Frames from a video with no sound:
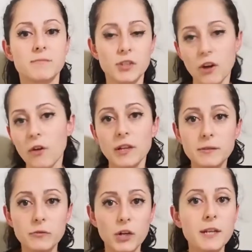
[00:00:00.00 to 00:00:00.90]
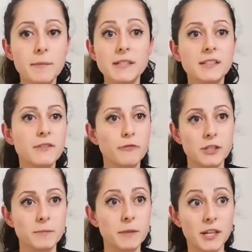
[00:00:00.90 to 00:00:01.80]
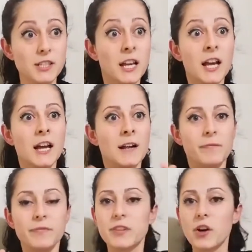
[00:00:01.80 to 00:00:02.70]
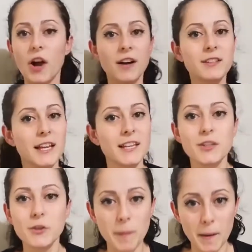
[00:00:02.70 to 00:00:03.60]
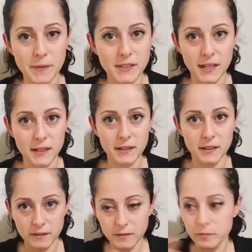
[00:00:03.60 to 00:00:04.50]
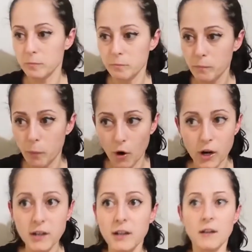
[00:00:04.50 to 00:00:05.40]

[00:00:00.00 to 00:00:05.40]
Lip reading: You know, it really makes a difference, because there aren't any new puppies get born.